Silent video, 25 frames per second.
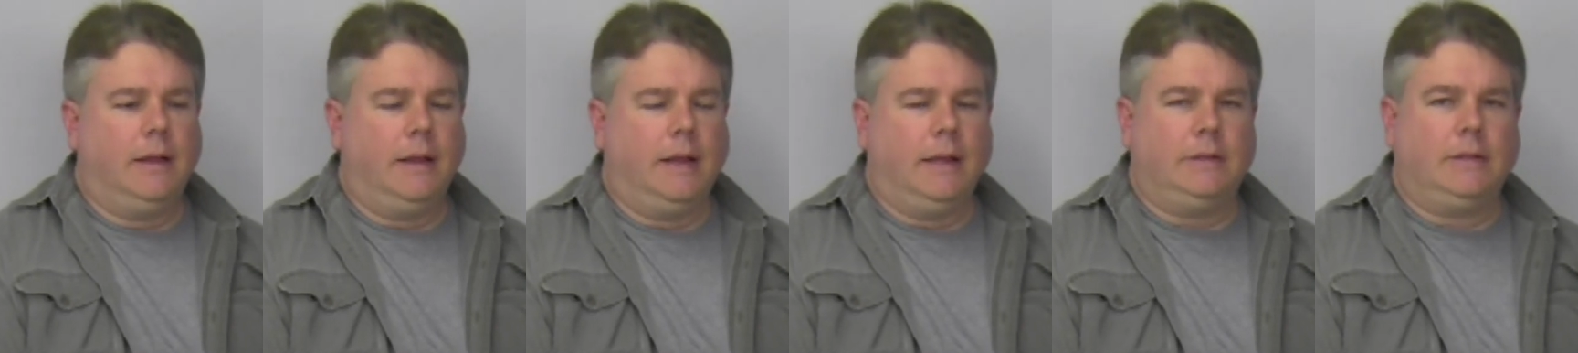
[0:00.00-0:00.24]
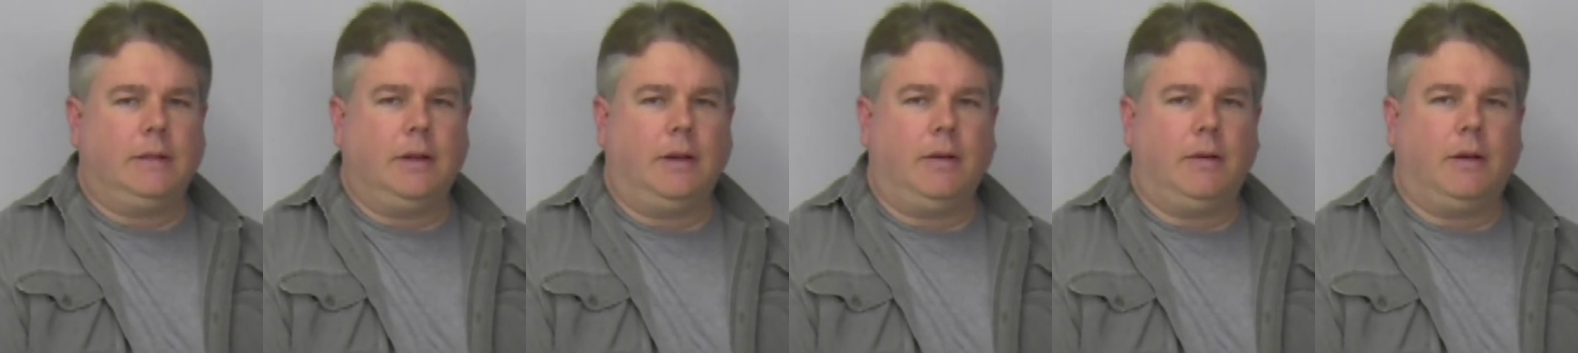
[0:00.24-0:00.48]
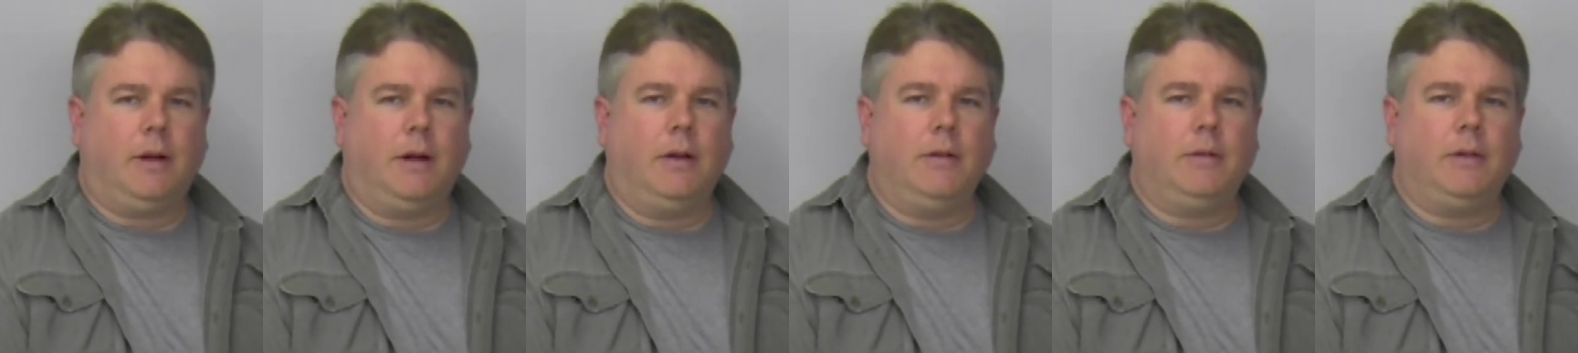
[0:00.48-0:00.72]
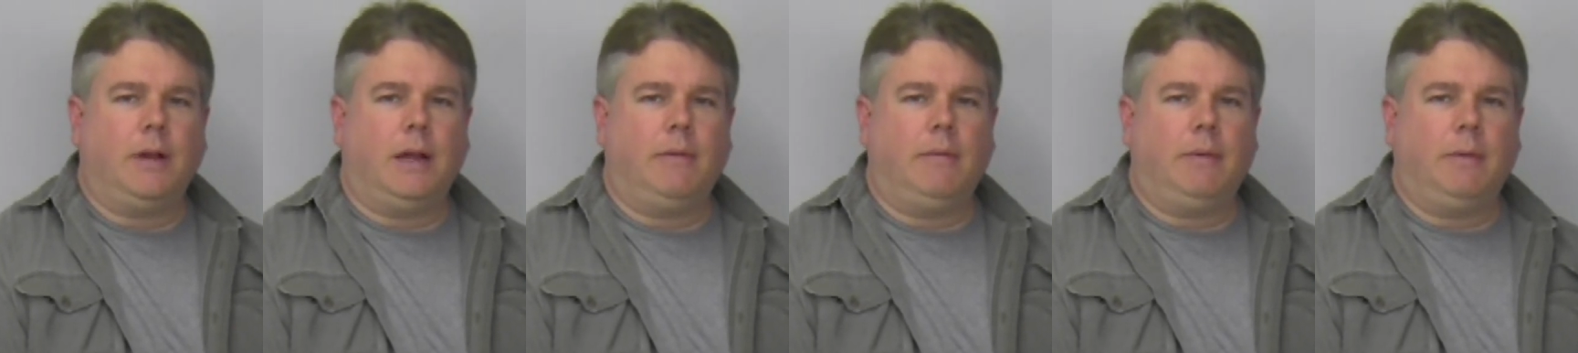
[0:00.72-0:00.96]
they saw a
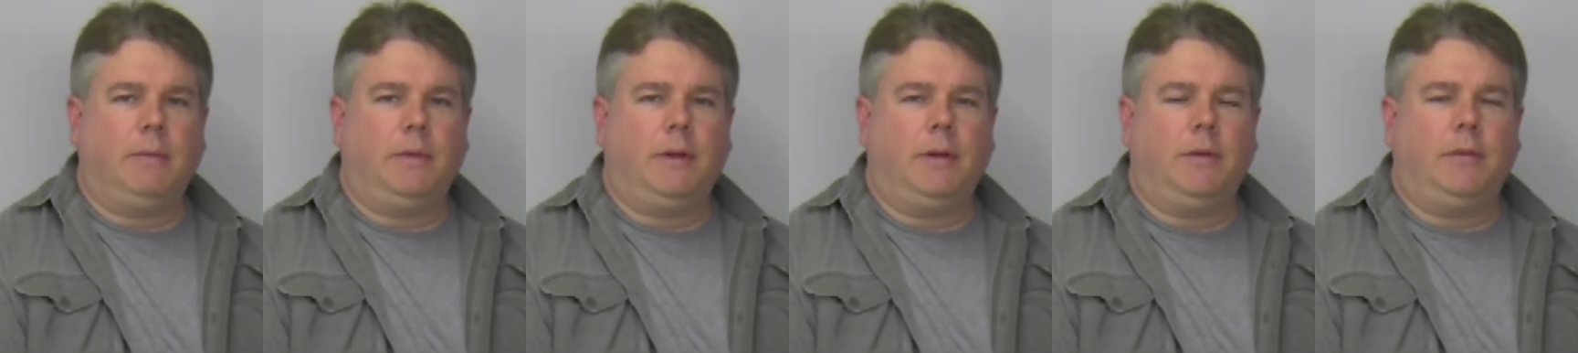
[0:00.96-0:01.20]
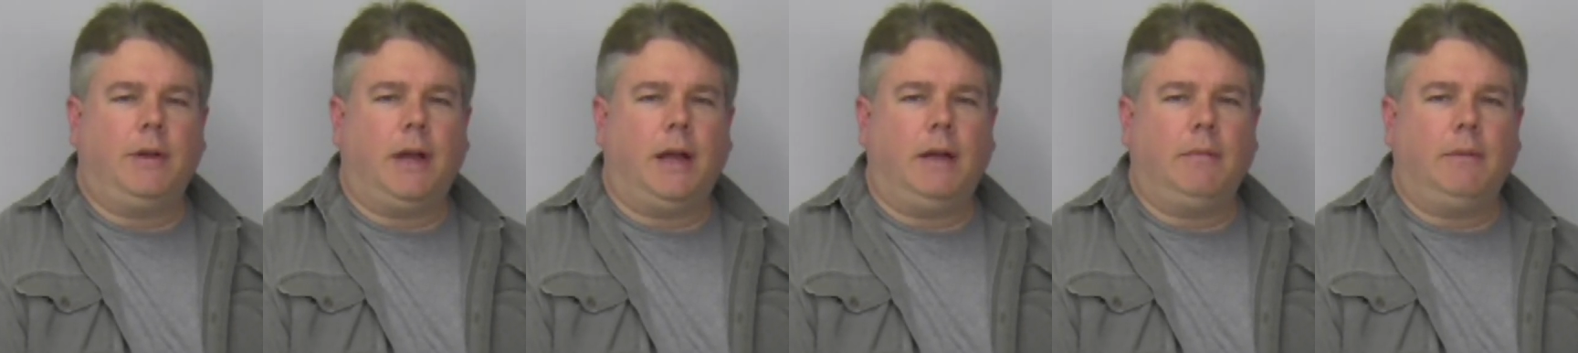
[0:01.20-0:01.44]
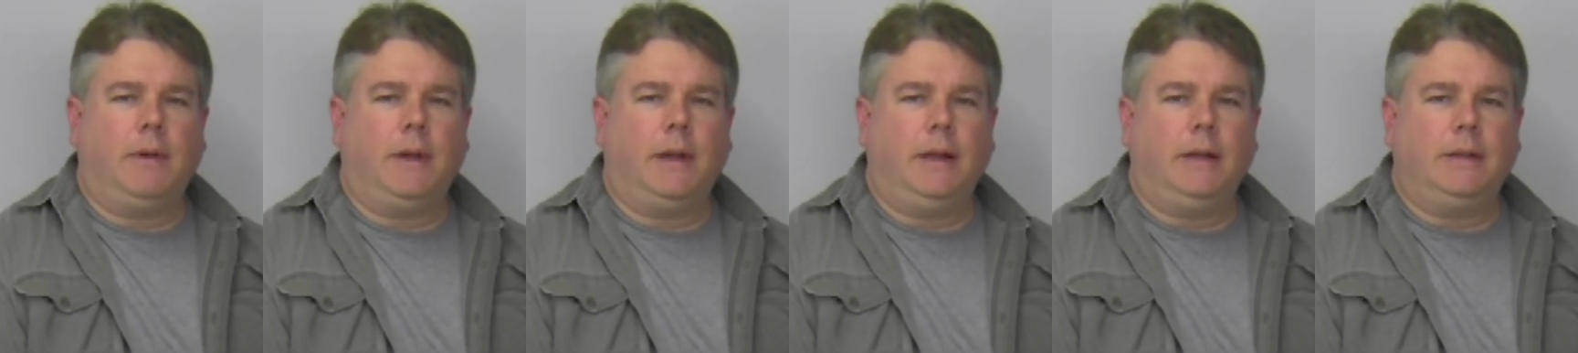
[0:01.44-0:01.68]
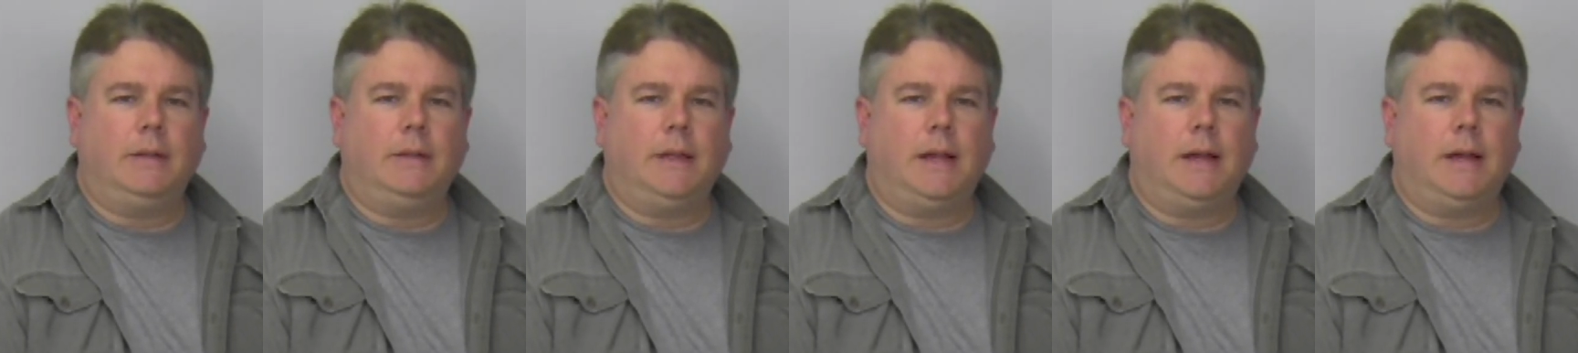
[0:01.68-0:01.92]
car drive up to the
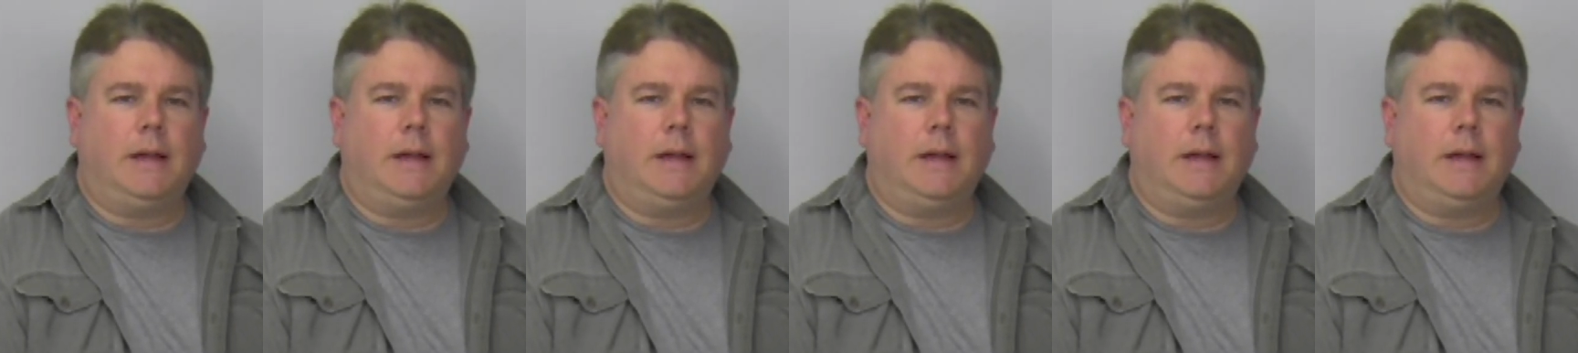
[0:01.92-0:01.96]
driveway and